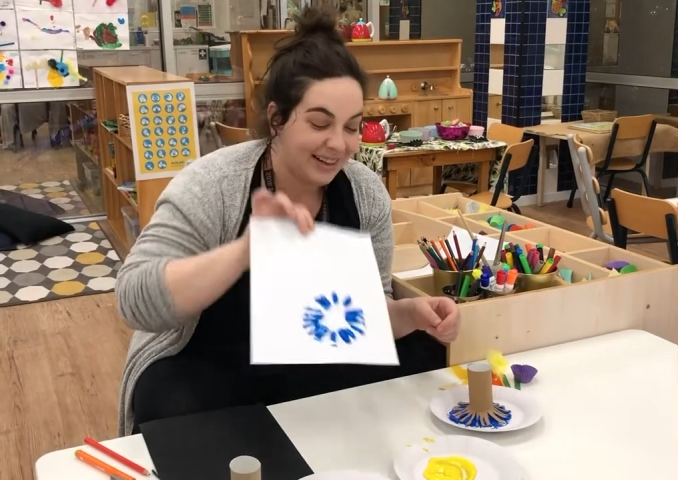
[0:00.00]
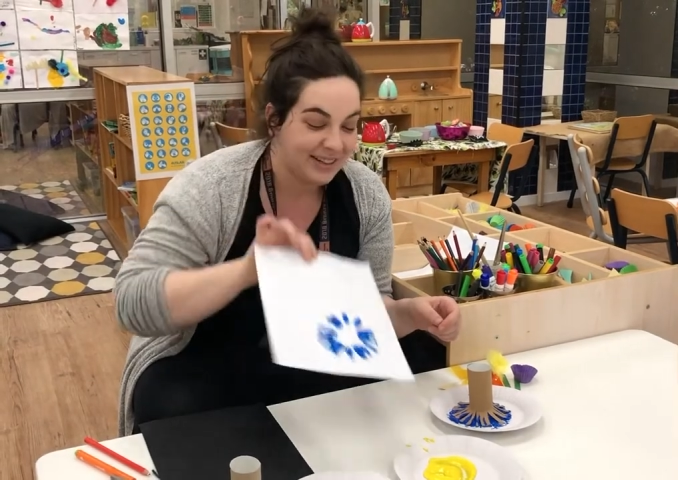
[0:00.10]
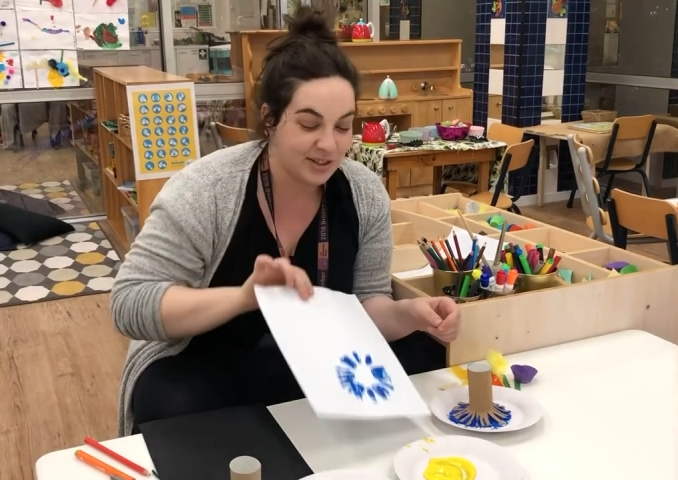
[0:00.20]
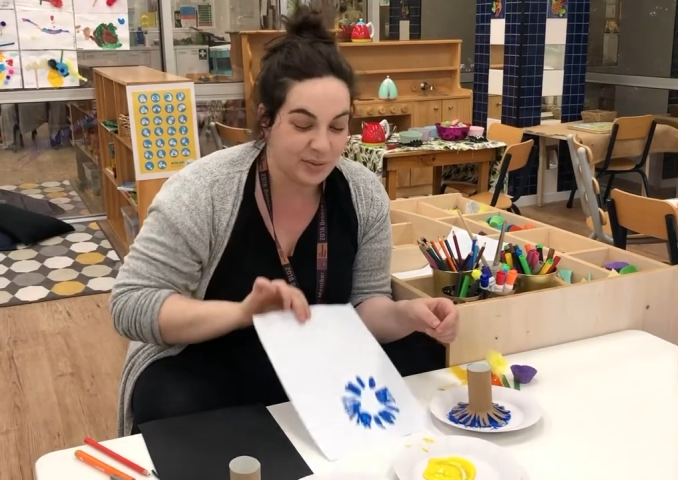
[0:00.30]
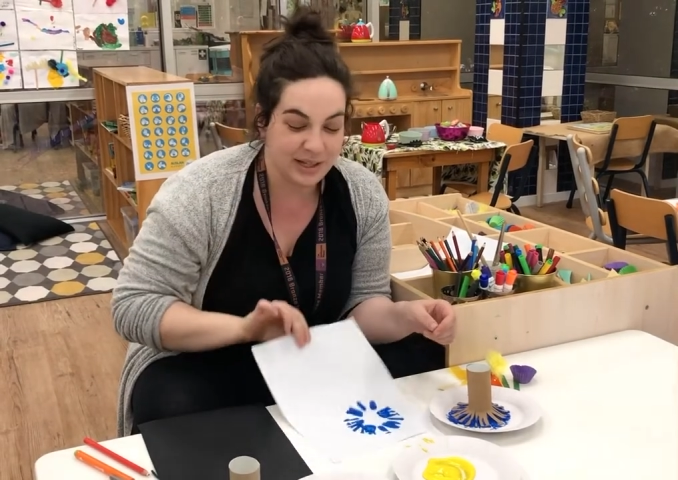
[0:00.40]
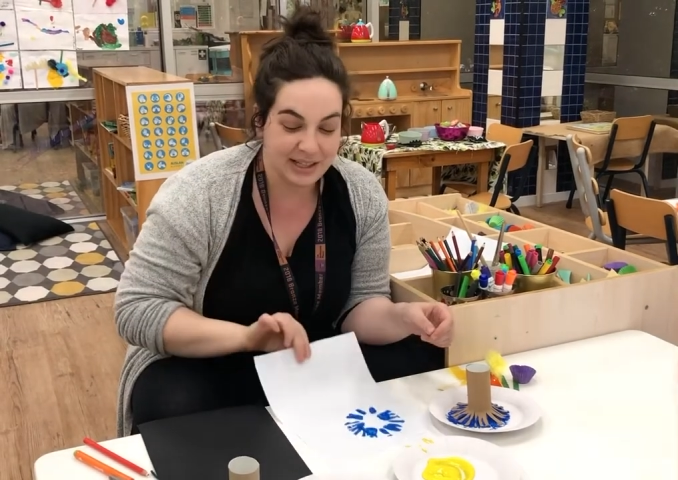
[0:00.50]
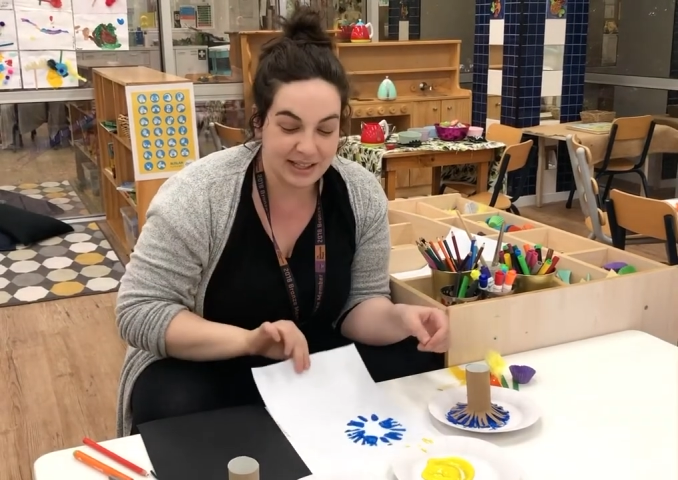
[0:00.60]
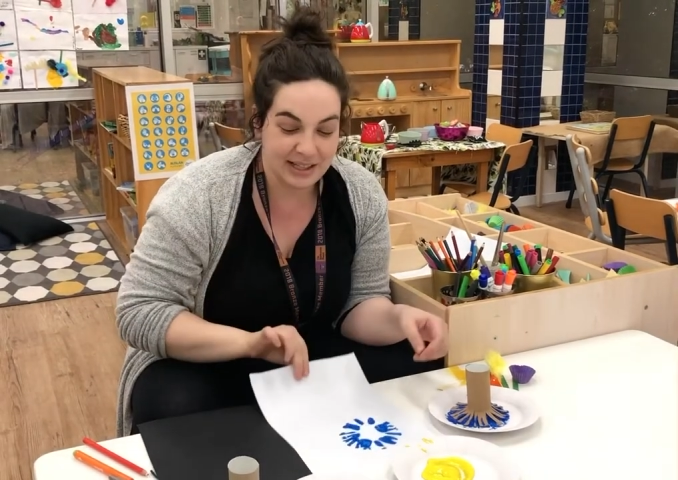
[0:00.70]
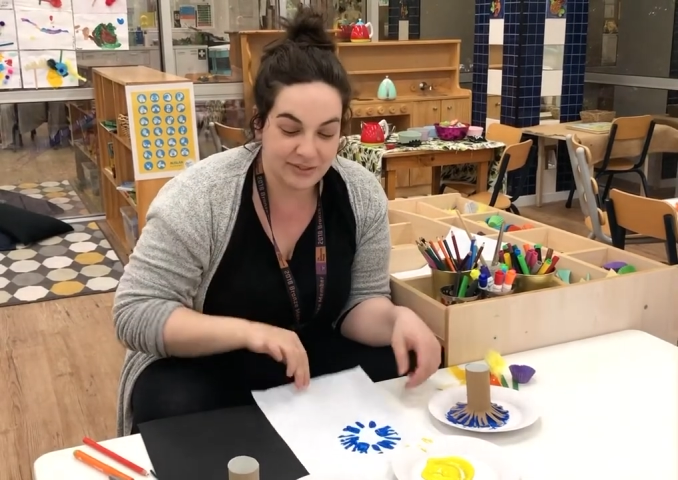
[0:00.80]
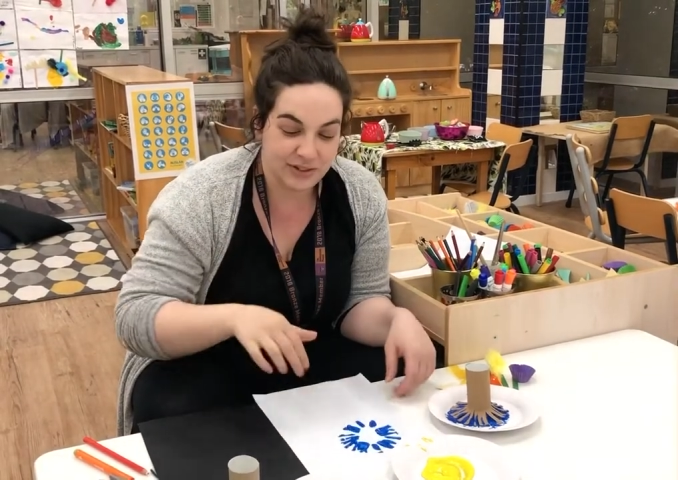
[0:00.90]
So we
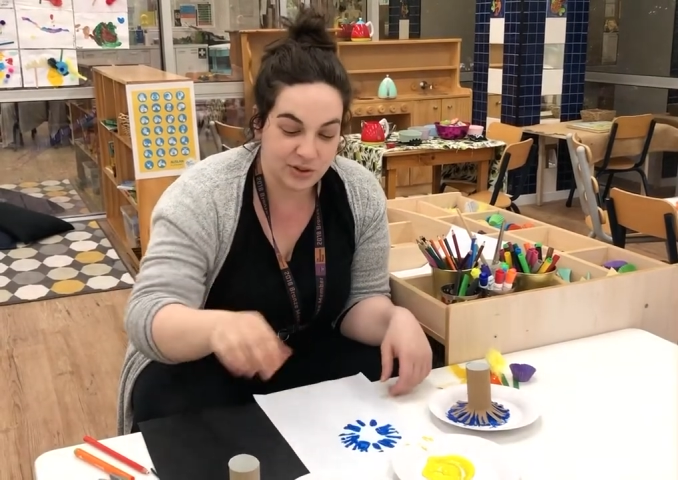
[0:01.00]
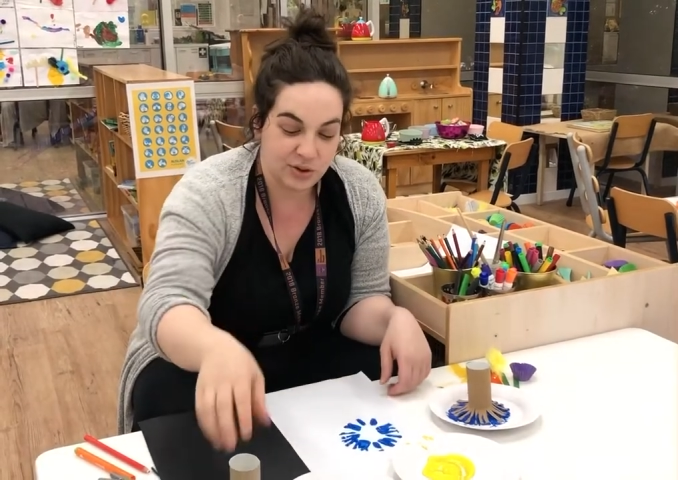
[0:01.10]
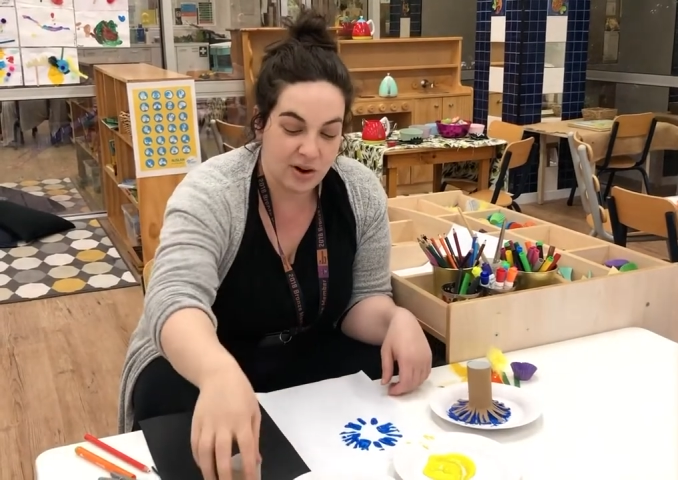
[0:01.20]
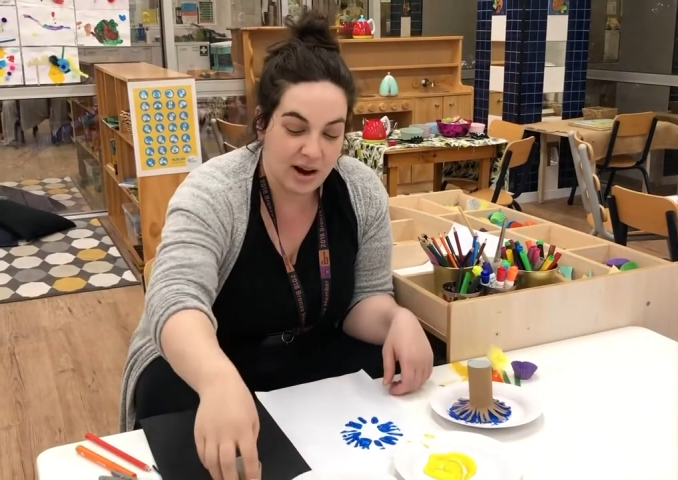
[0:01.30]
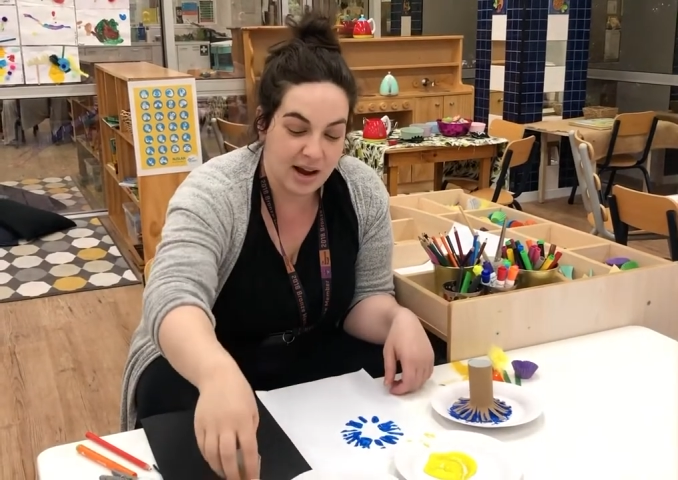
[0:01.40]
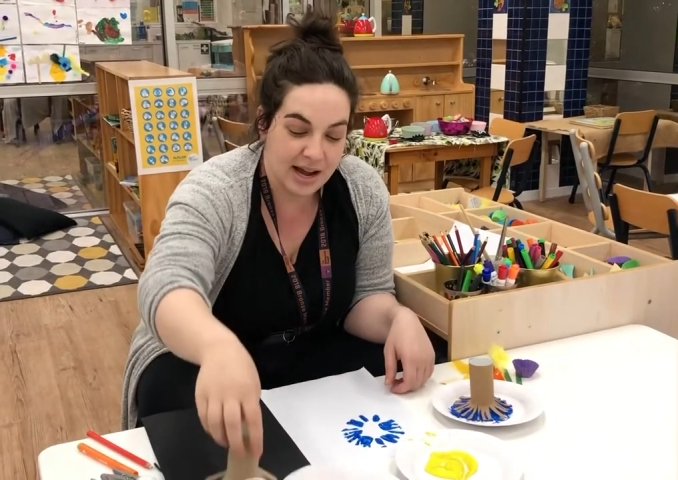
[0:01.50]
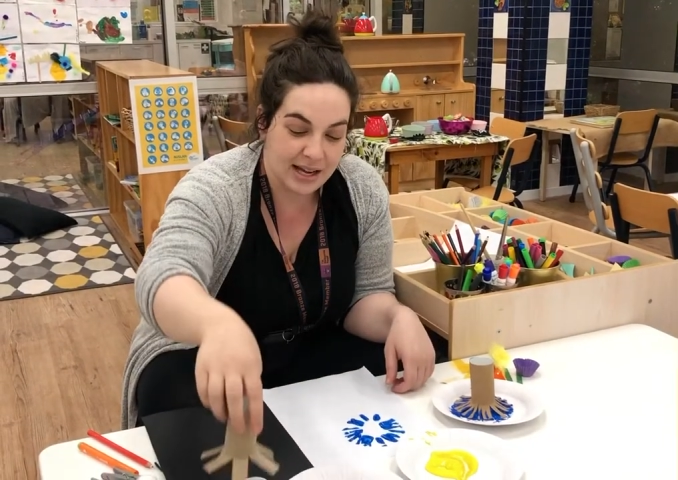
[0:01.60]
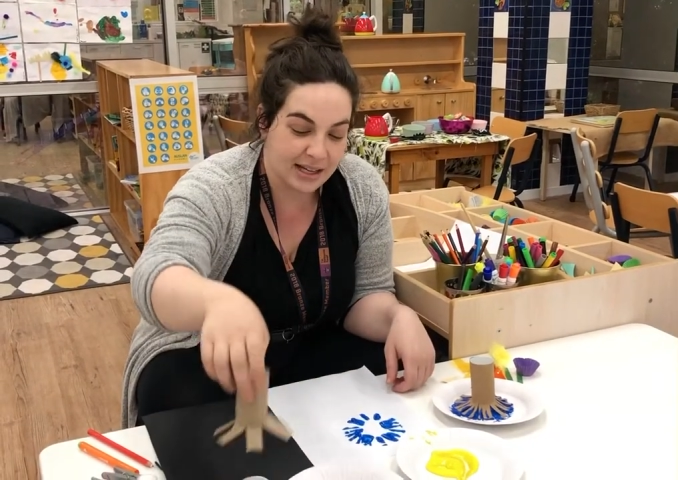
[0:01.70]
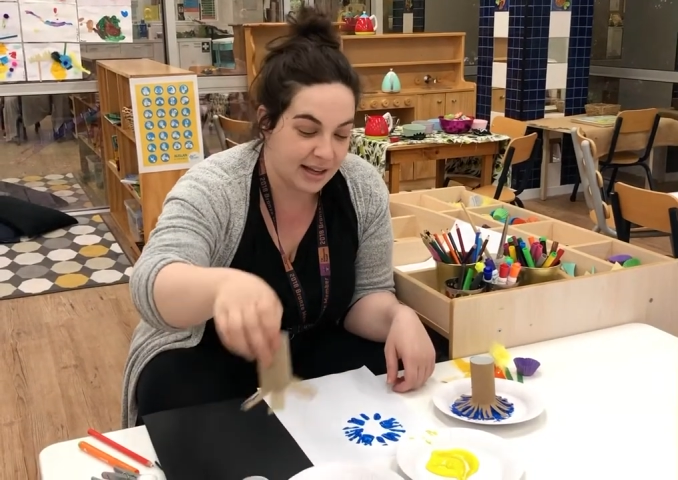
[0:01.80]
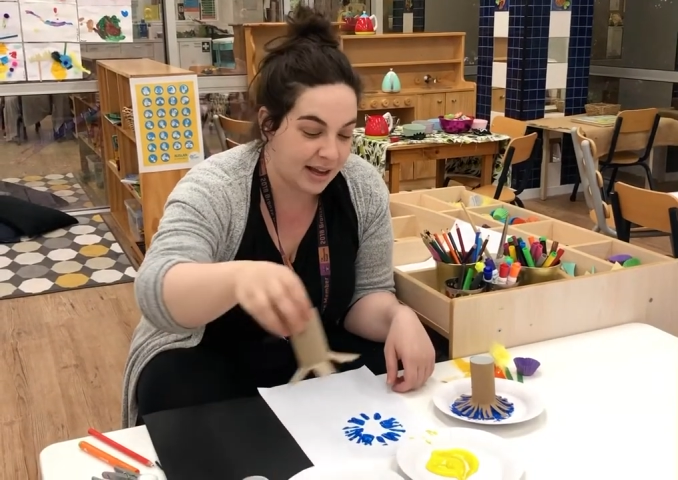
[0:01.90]
can even
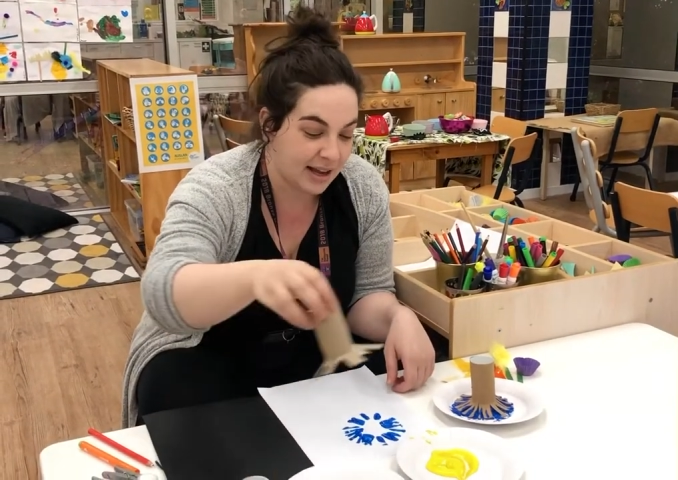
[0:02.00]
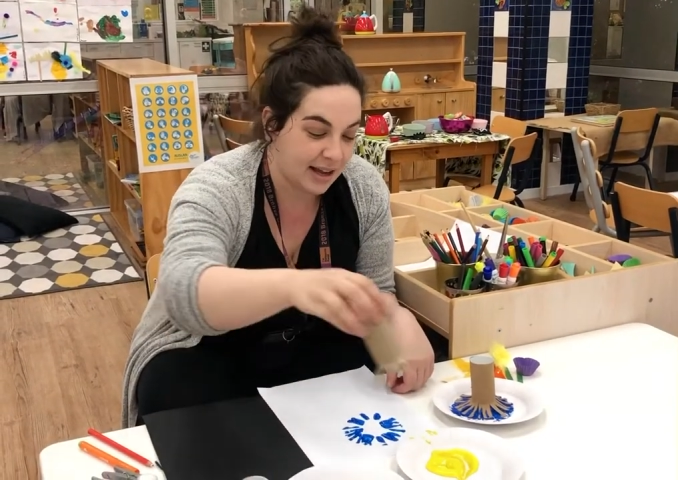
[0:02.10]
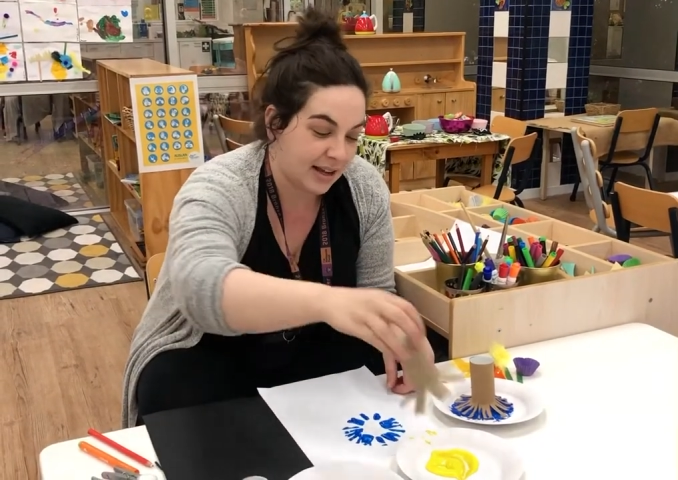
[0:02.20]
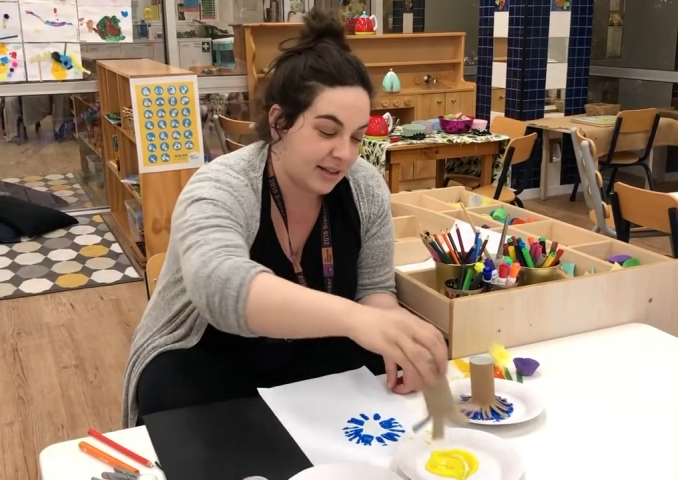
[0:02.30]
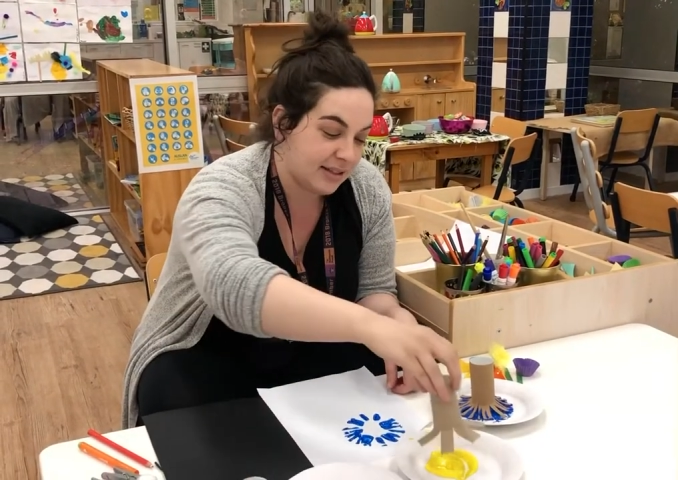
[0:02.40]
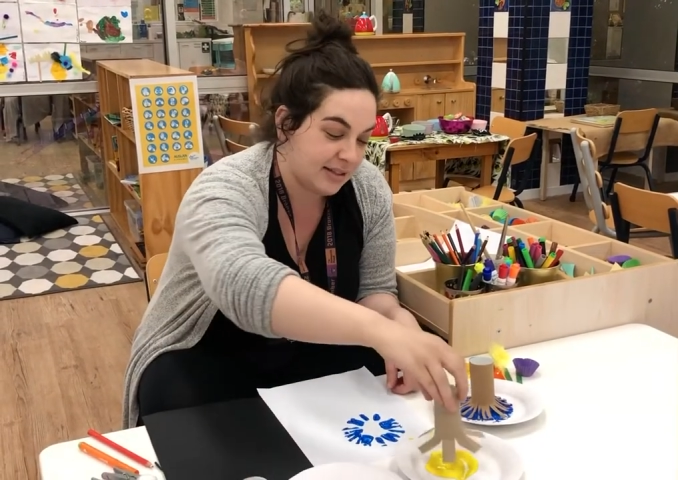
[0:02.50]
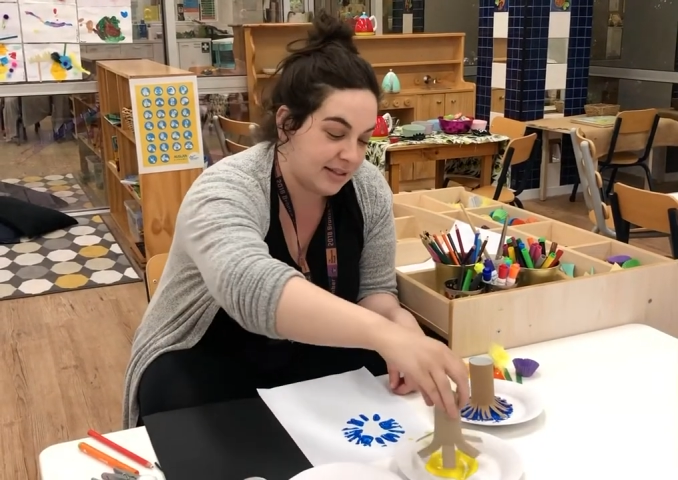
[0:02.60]
try a